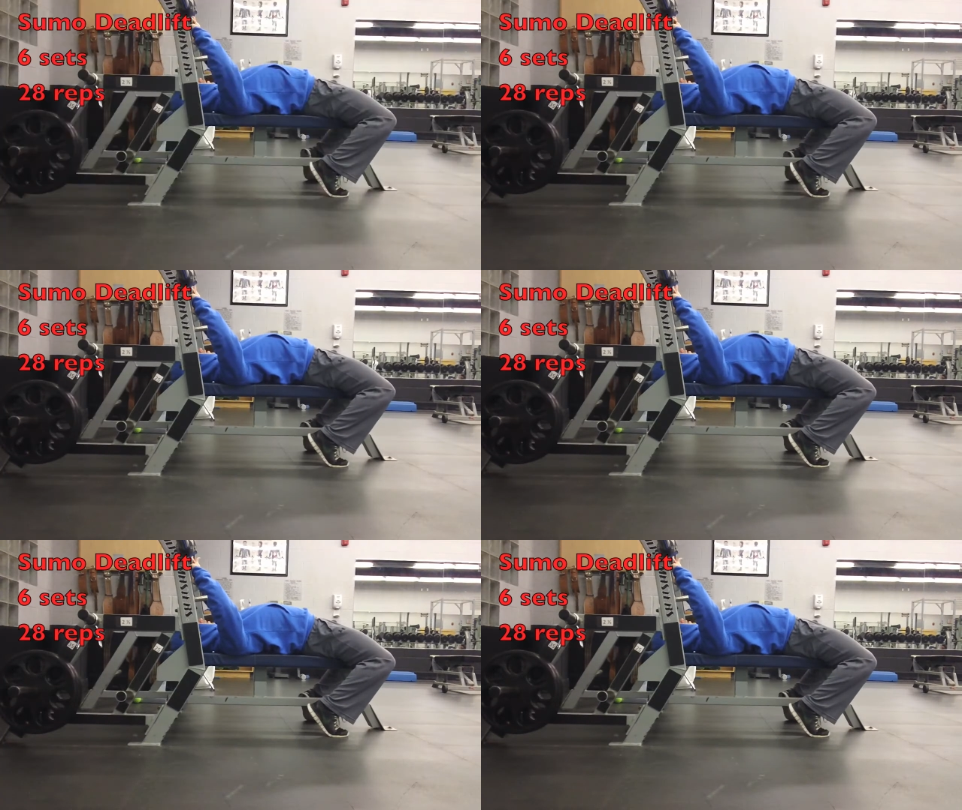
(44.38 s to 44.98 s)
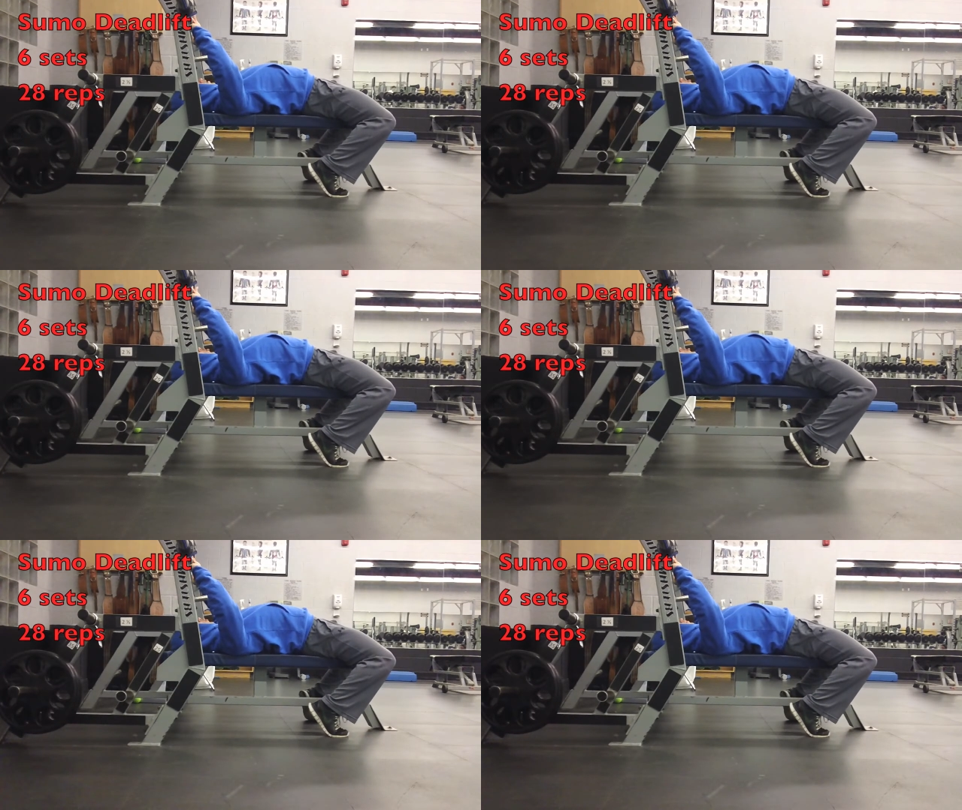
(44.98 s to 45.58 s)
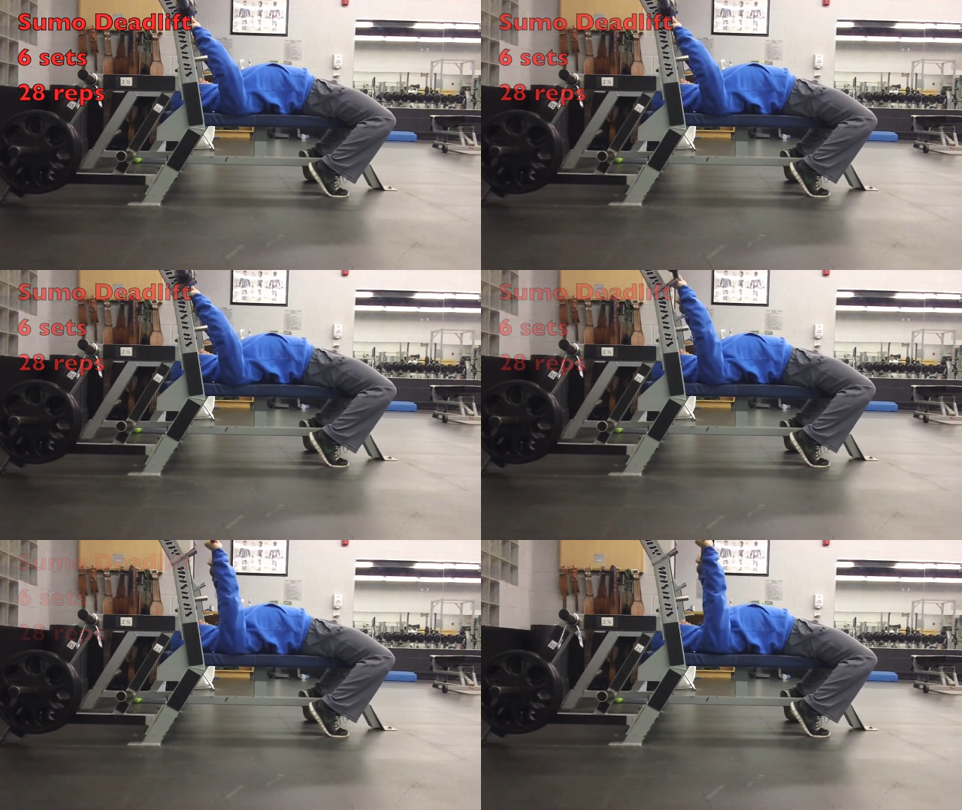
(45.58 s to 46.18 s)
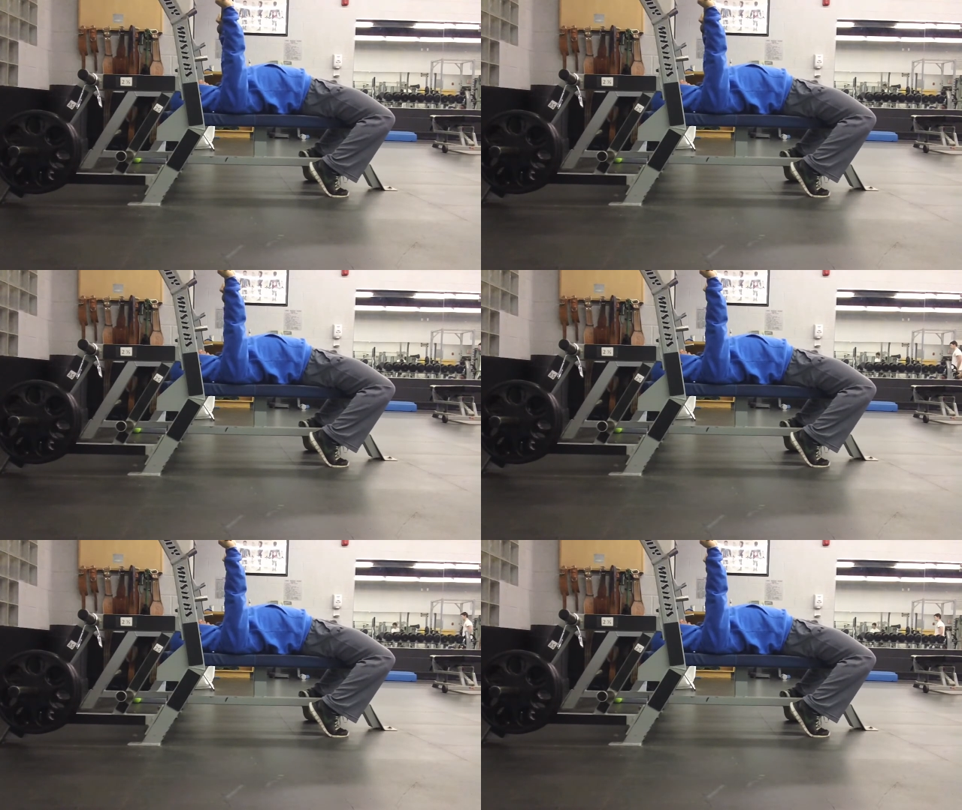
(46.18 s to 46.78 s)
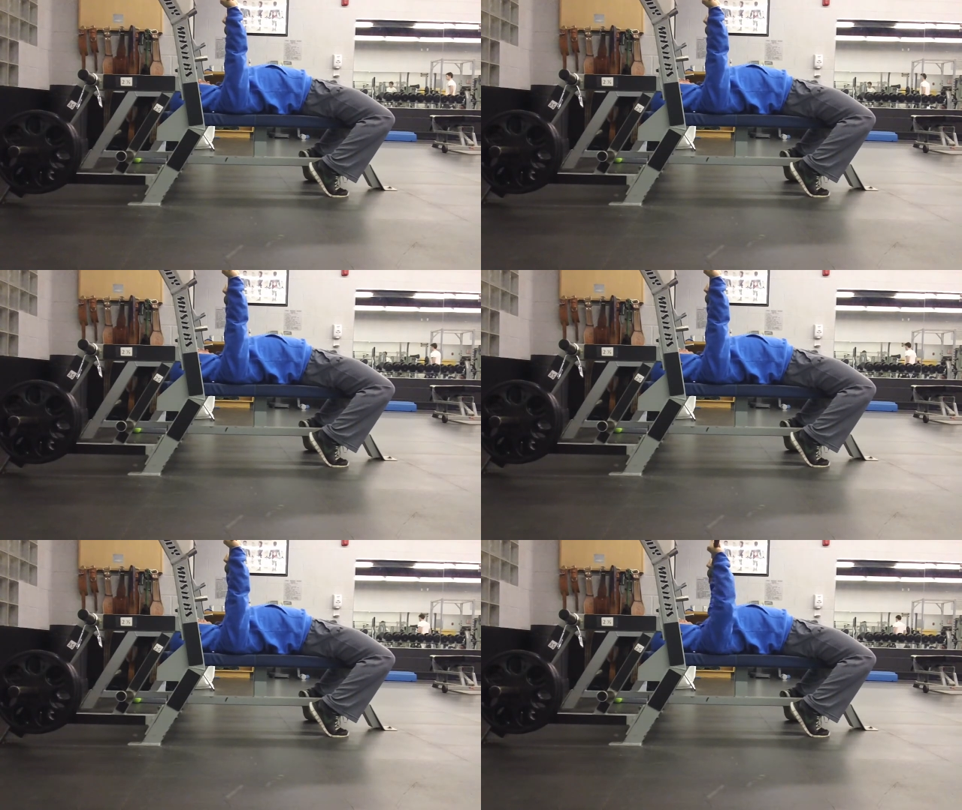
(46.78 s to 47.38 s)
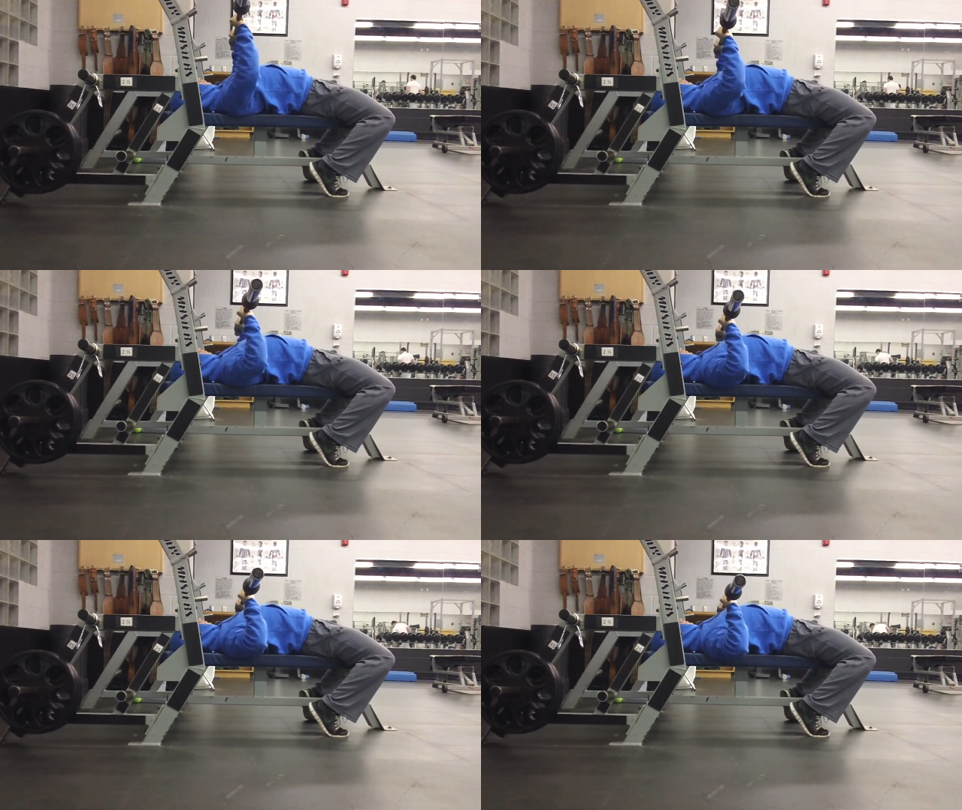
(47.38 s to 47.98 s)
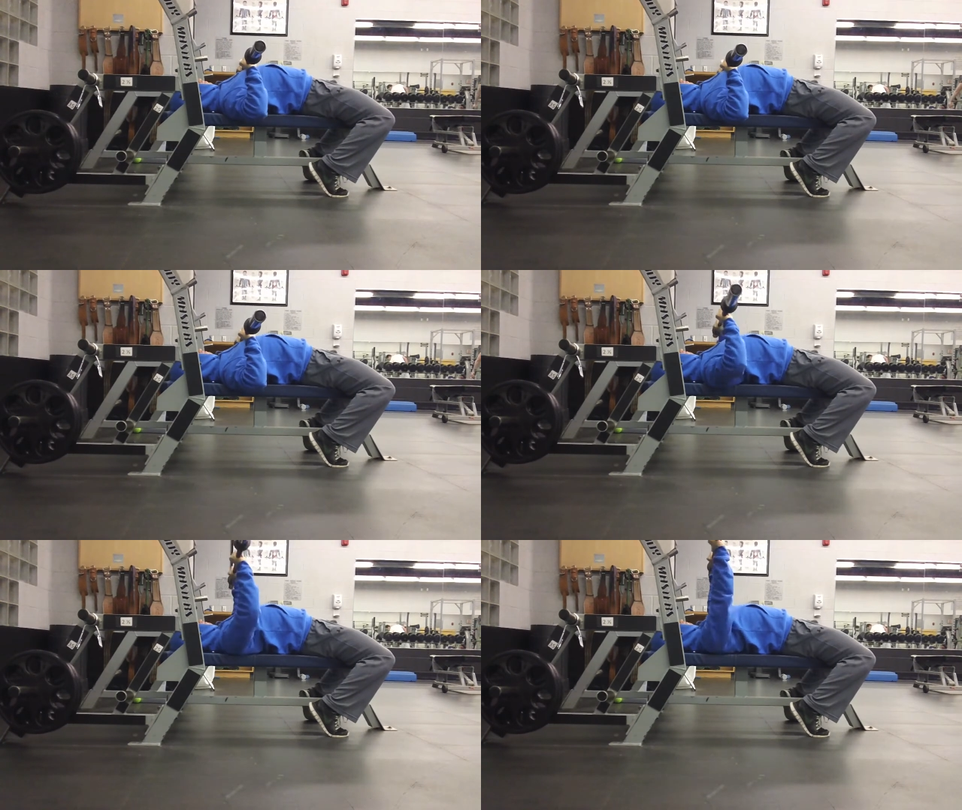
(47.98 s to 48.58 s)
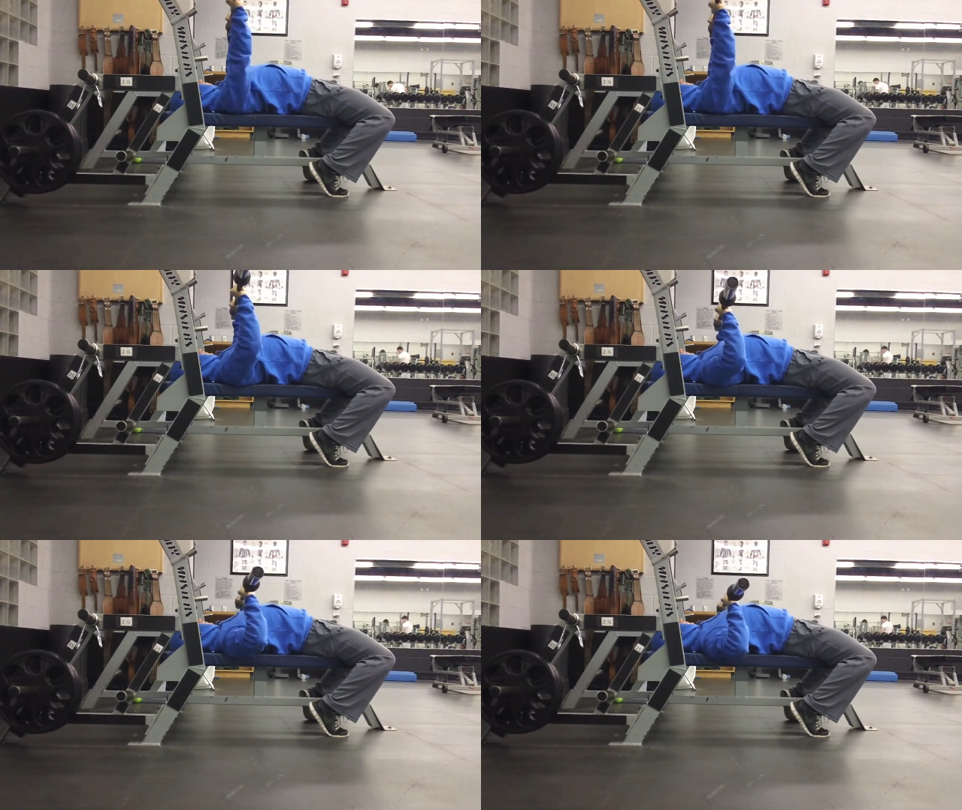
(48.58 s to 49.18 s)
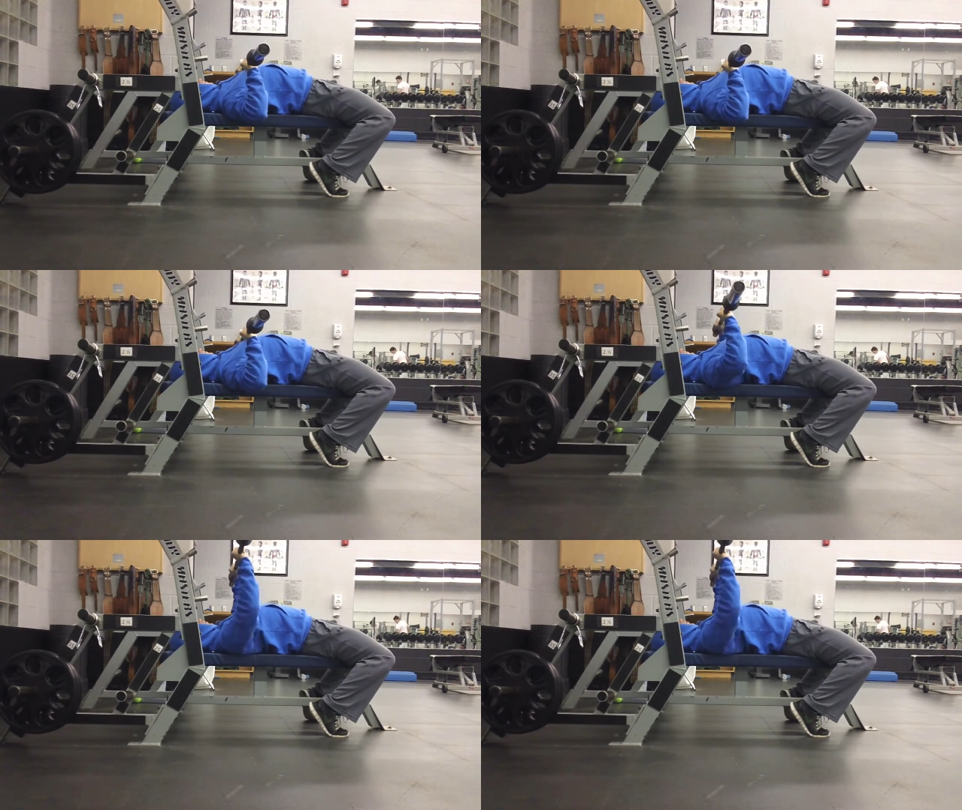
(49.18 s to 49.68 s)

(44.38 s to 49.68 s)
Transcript: Nobody's mouth can be seen.